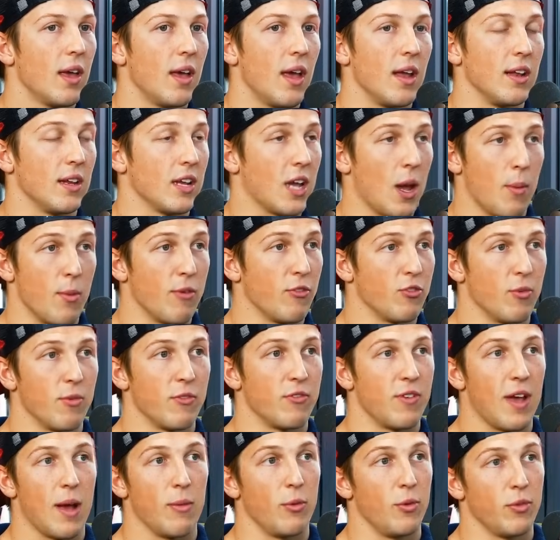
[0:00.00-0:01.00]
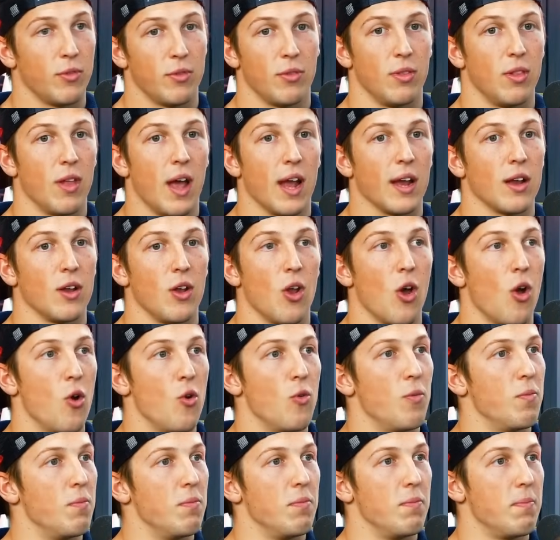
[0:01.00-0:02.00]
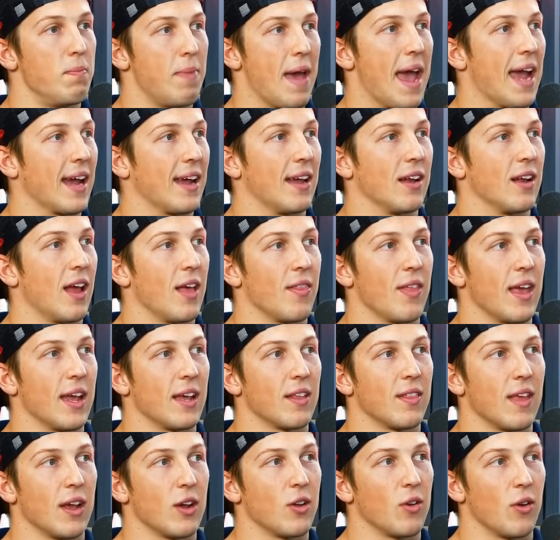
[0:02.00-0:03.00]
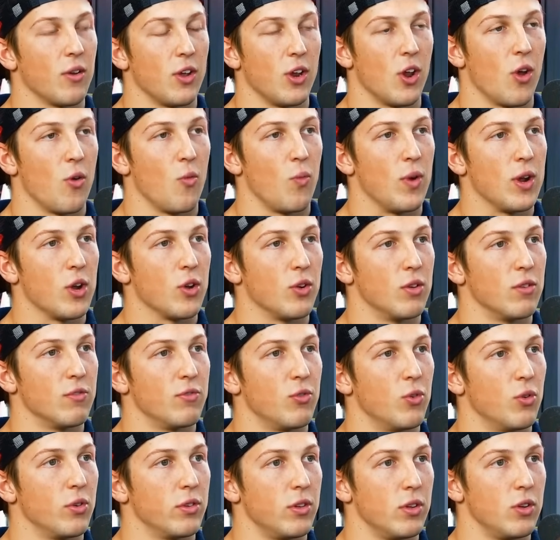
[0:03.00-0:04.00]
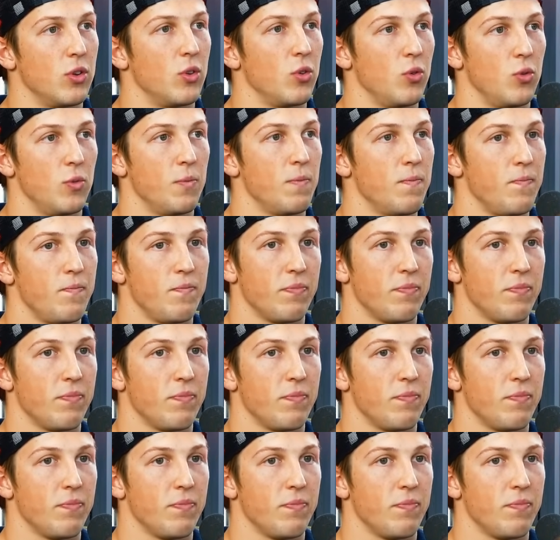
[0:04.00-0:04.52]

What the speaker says: And coming from a family with like no backing, like they we couldn't afford to do